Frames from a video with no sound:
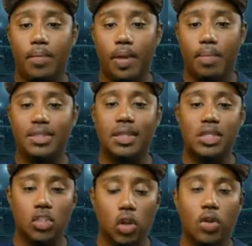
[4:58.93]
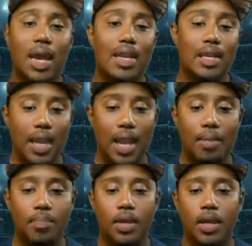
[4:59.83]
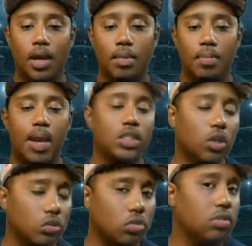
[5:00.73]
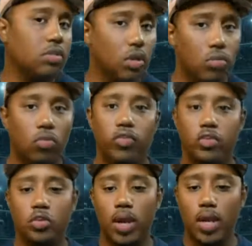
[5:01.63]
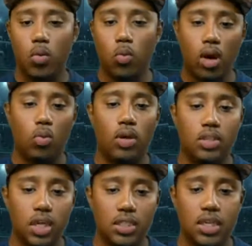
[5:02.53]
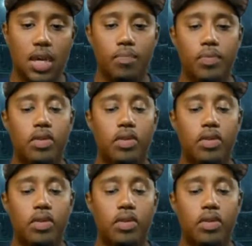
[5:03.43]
They basically slowed down the game. I mean, Mac Jones still threw for 281, one touchdown,